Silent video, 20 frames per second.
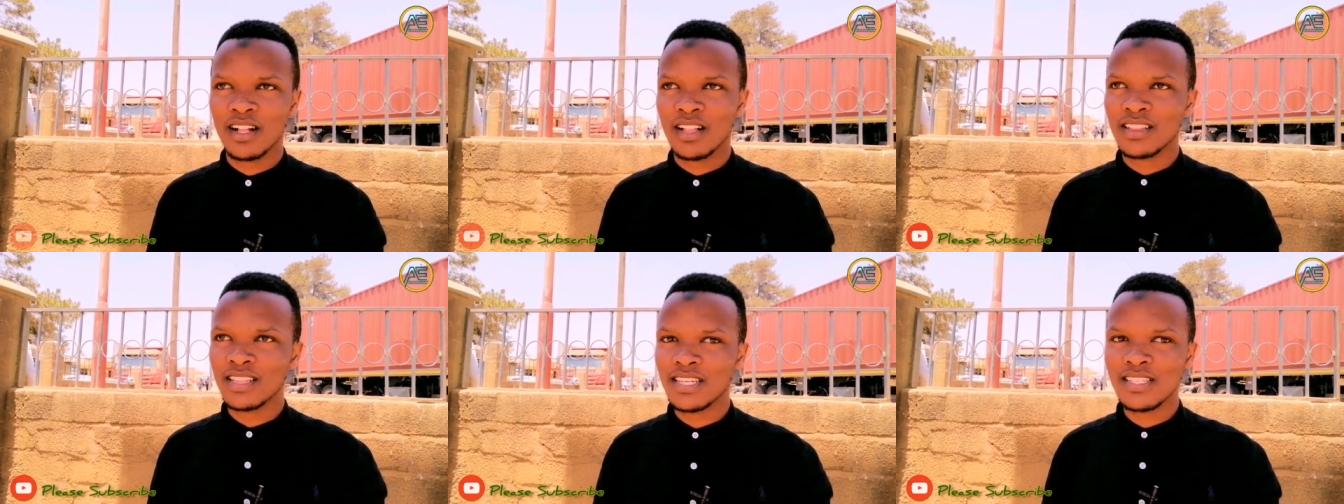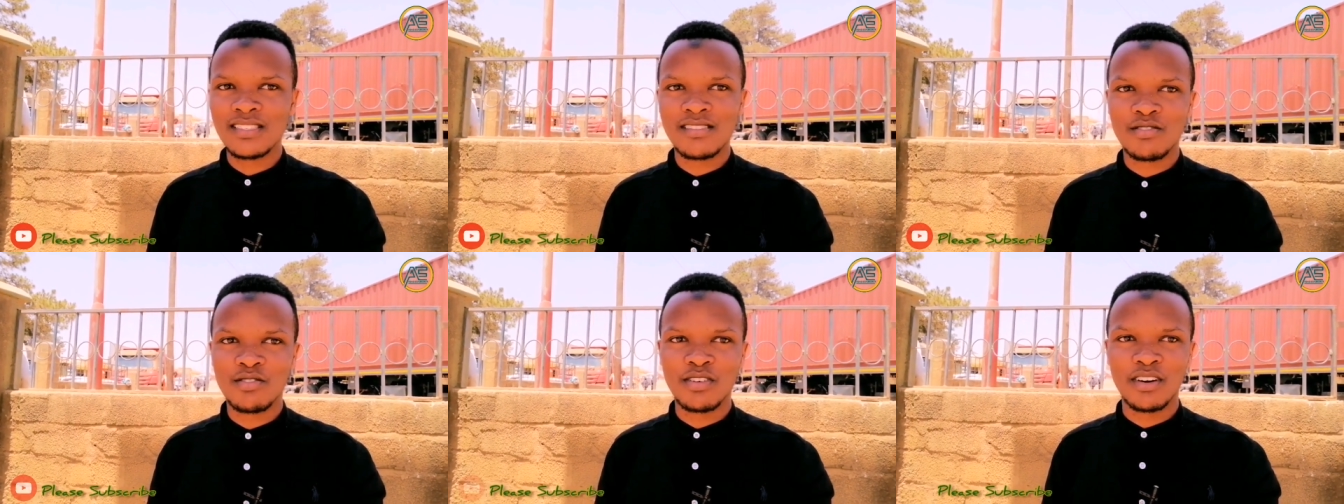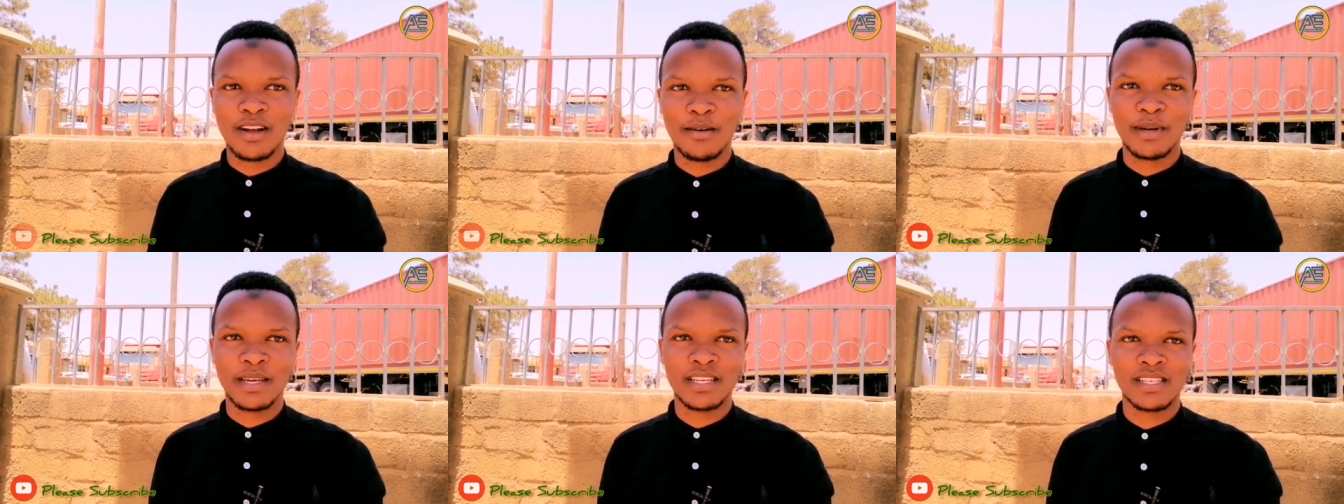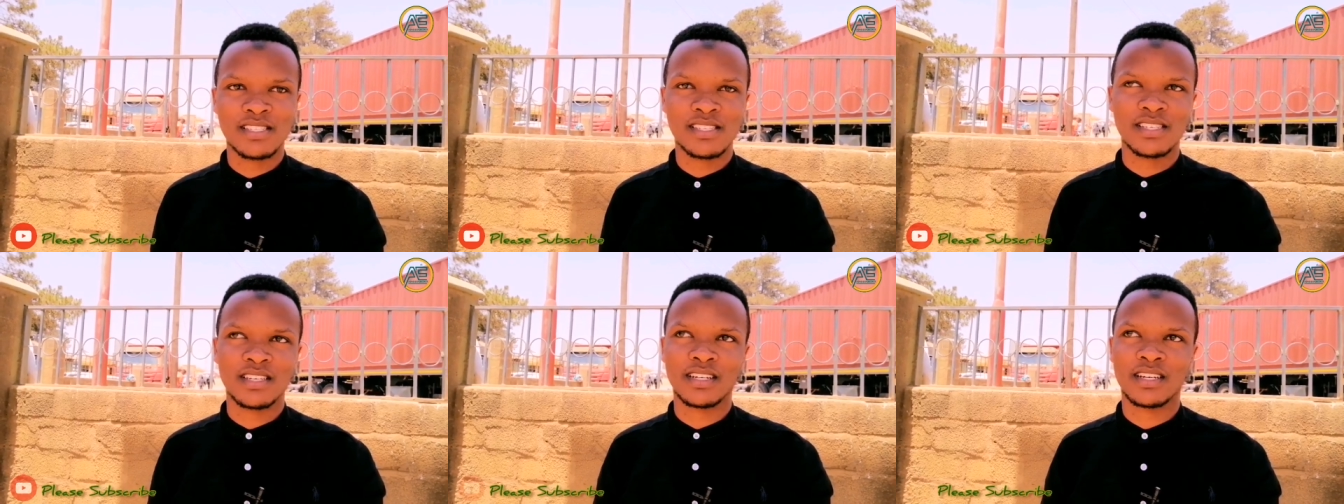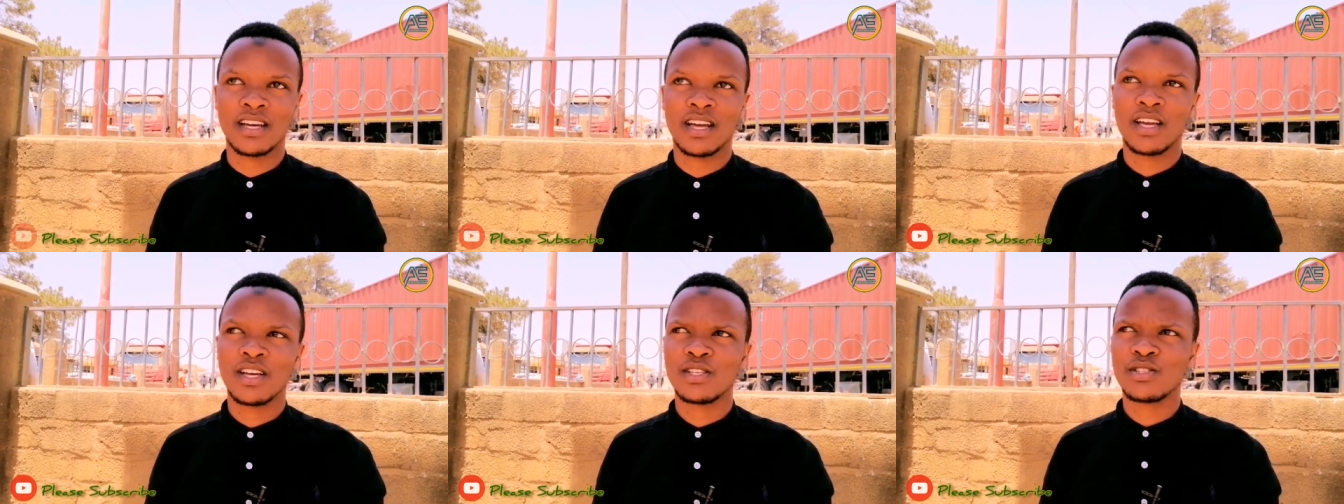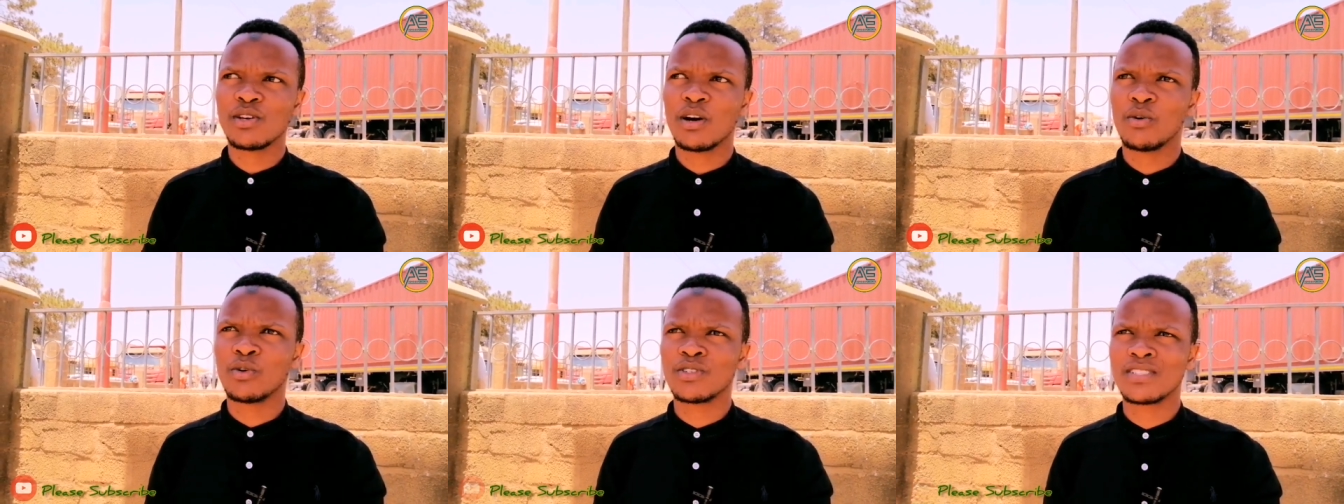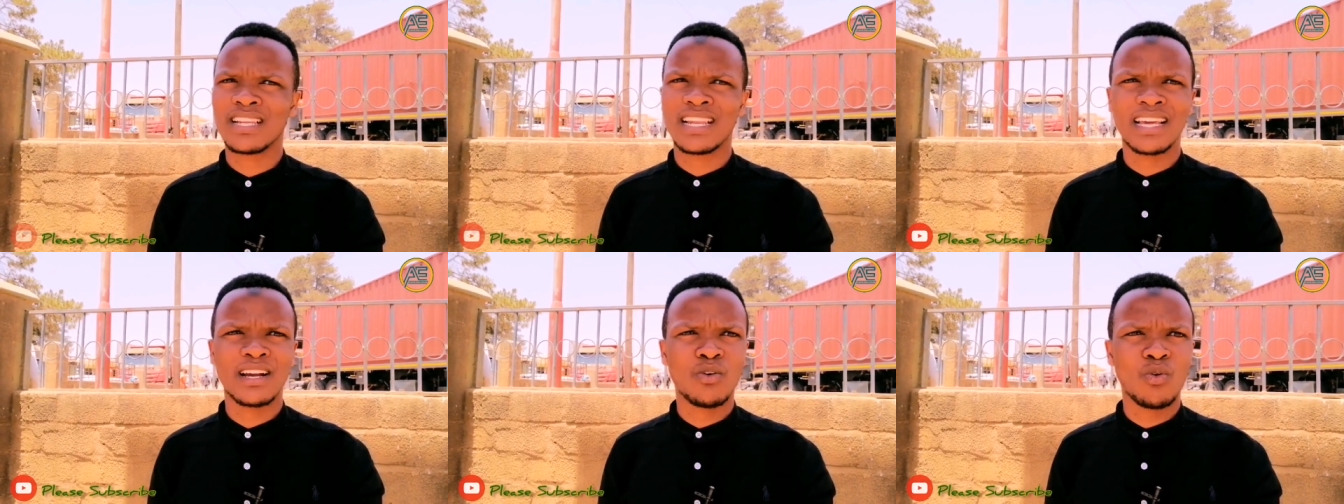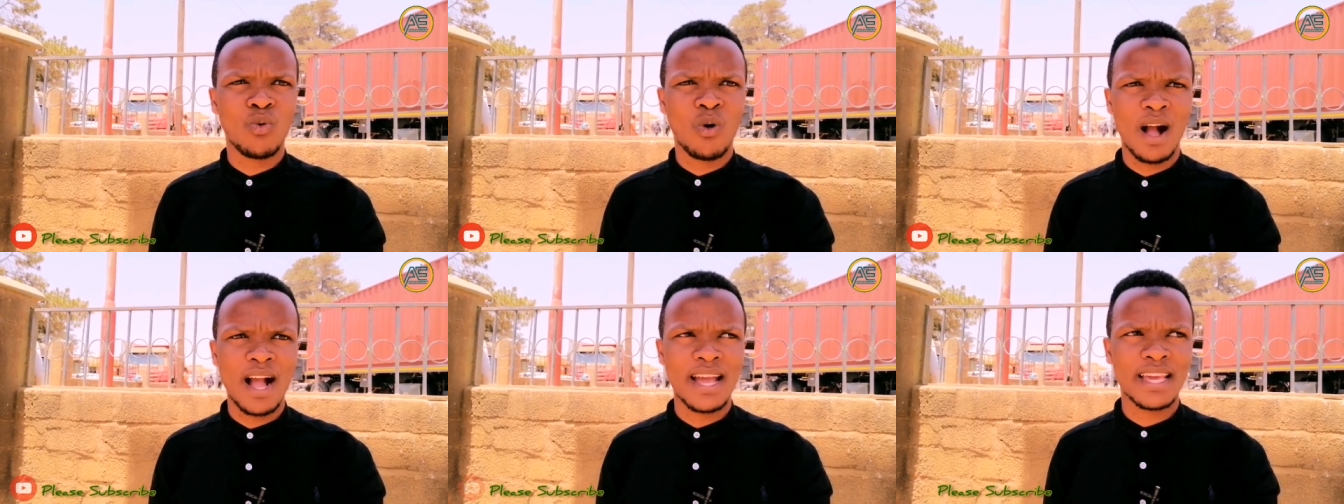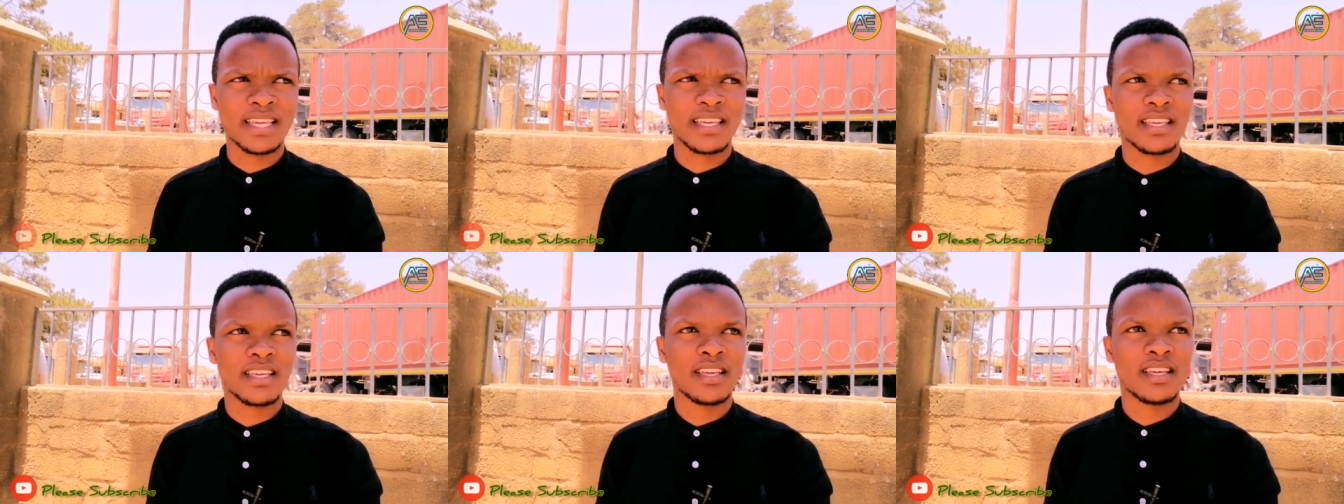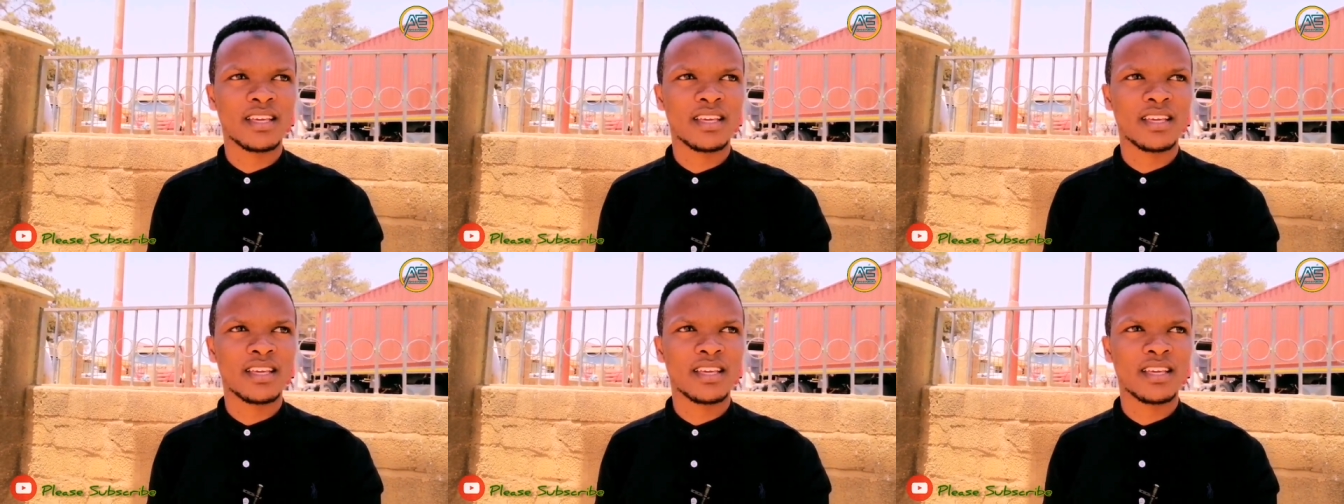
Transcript: That's really amazing. So I was like, why?